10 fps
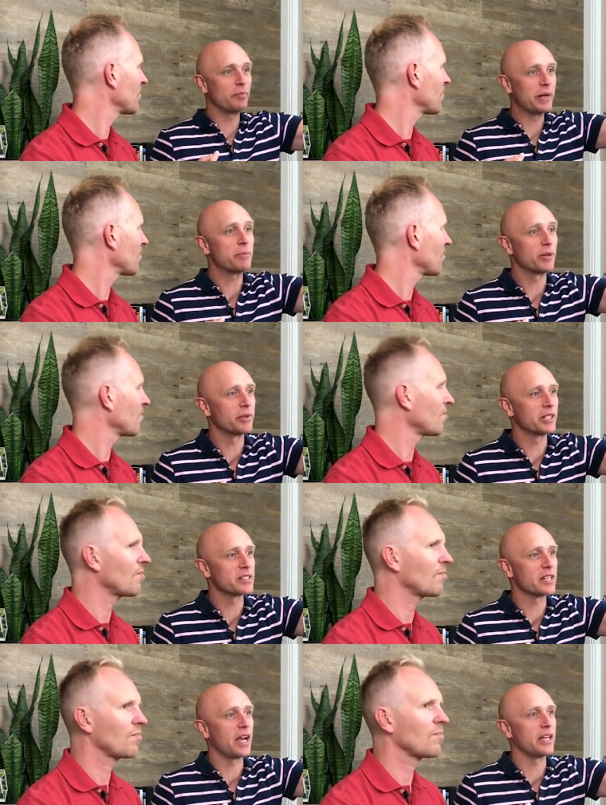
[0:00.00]
Speaker 1: the people I'm going to
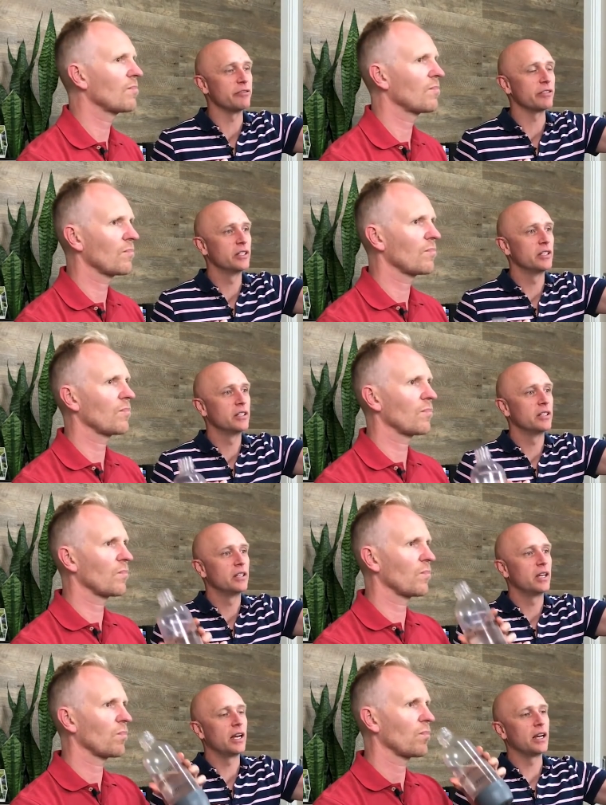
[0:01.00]
save.
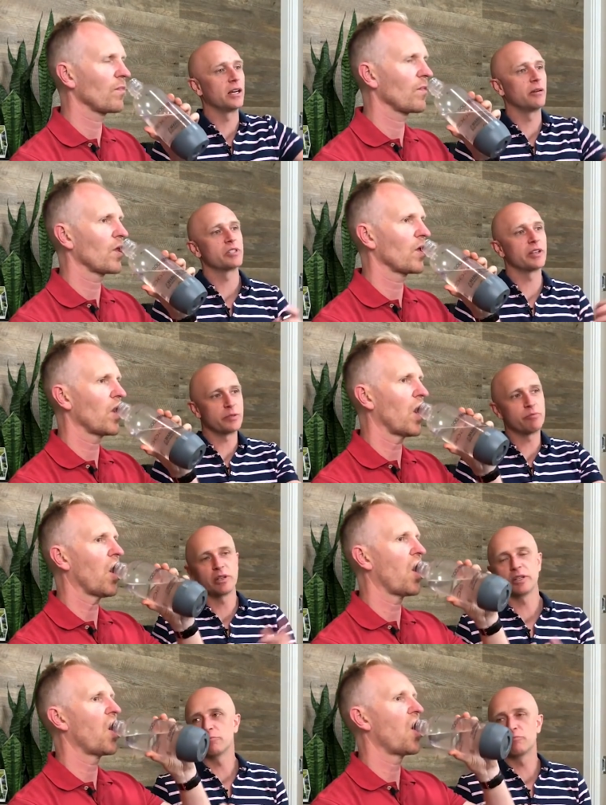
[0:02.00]
Um, so that's yep. real,